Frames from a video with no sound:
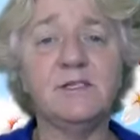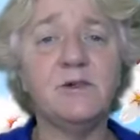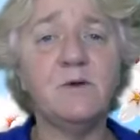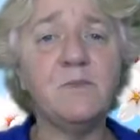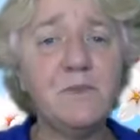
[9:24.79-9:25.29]

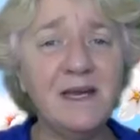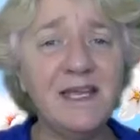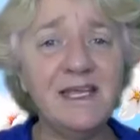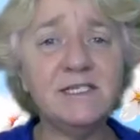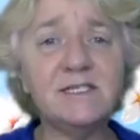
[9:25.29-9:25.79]
So
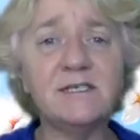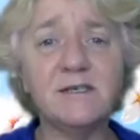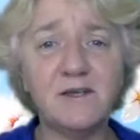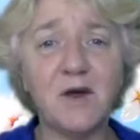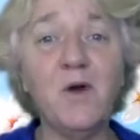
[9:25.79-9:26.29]
please
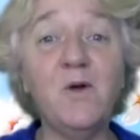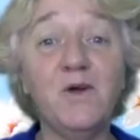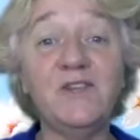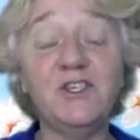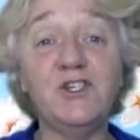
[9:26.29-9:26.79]
go
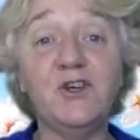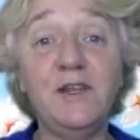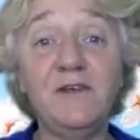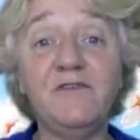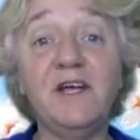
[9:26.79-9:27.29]
on this
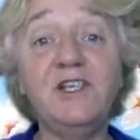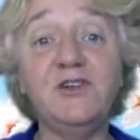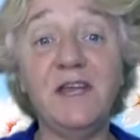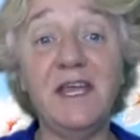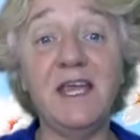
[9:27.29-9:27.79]
journey, find
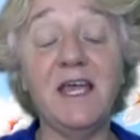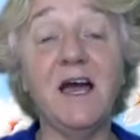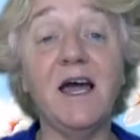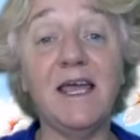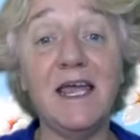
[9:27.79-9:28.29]
your
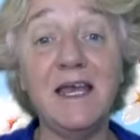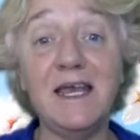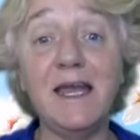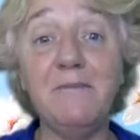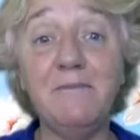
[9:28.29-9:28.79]
Ikigai,
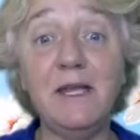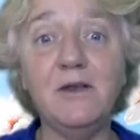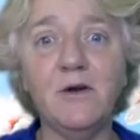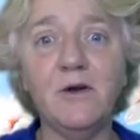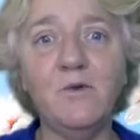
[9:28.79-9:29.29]
and let me
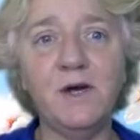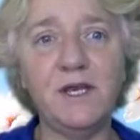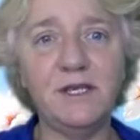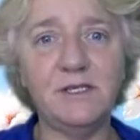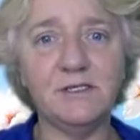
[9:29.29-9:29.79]
know what
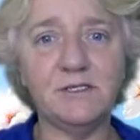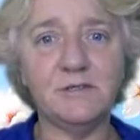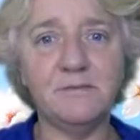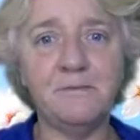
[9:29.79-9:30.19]
it is.